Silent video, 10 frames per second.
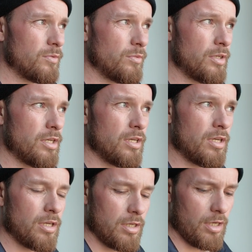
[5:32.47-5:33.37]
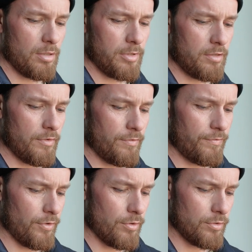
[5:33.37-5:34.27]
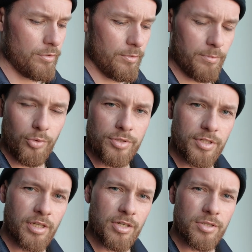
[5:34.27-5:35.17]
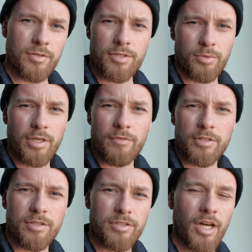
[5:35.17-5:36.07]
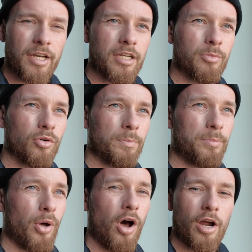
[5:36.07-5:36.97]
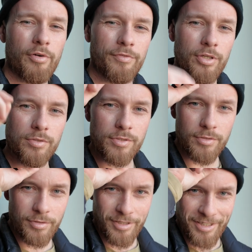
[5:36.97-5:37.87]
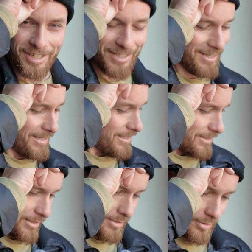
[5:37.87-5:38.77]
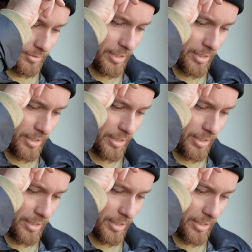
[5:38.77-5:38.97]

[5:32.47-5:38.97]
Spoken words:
we had a bit of a food poisoning issue, so we haven't done any more pie reviews until